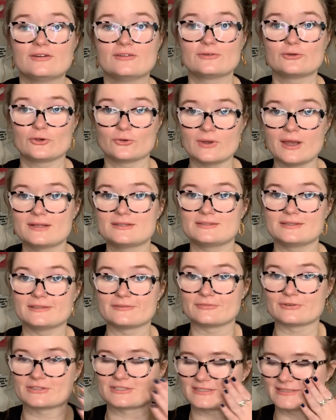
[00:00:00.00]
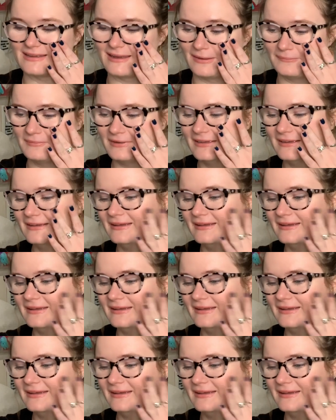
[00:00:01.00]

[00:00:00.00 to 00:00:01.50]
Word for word: correctly the first time,